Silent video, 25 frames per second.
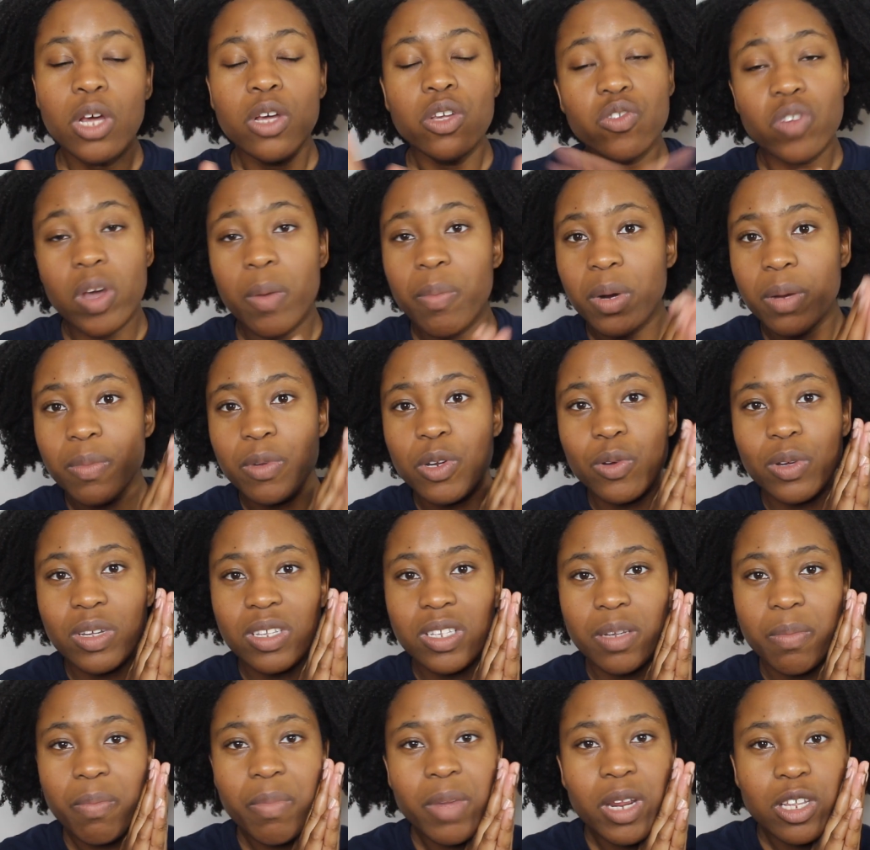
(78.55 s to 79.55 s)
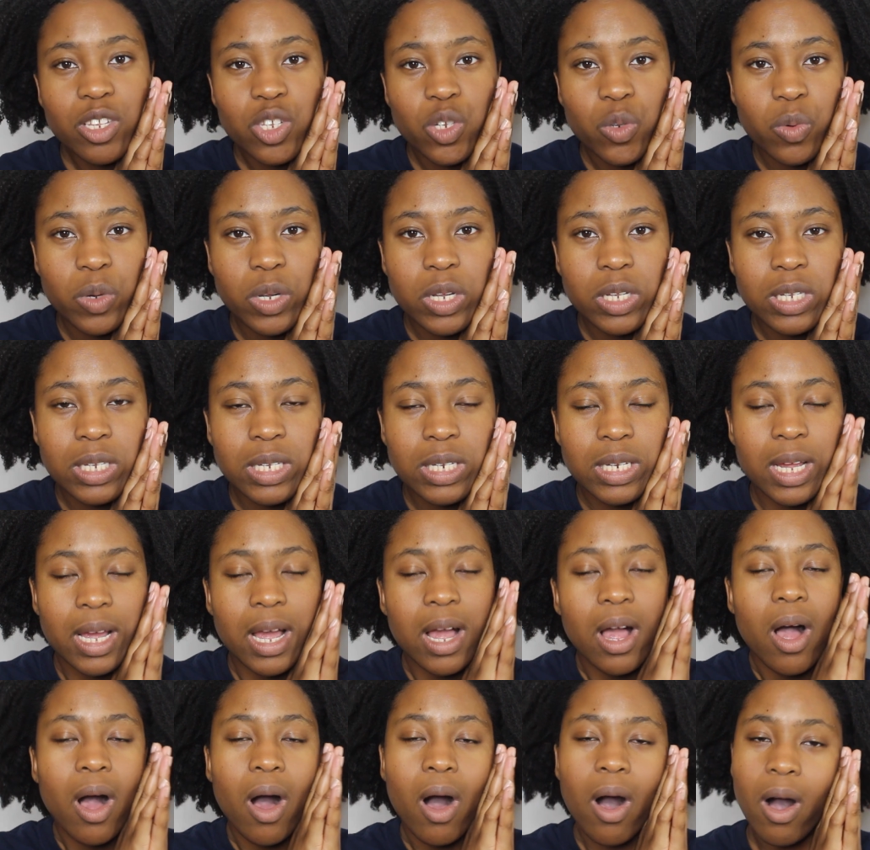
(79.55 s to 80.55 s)
So I'm going to be doing some mini twist
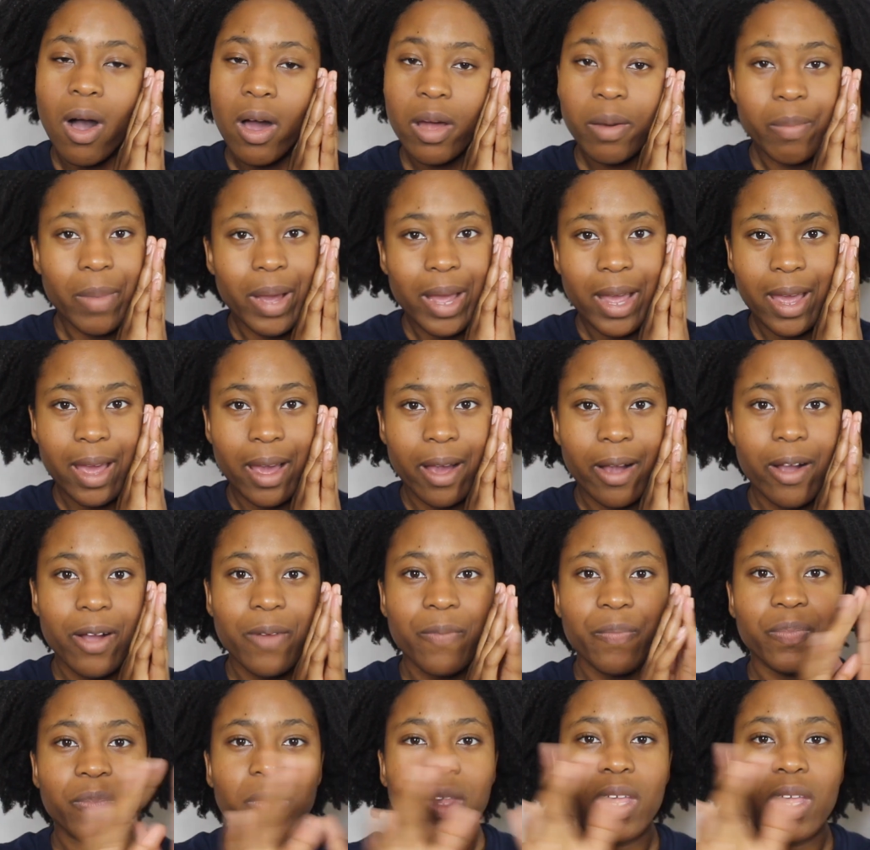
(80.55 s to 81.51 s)
on my hair.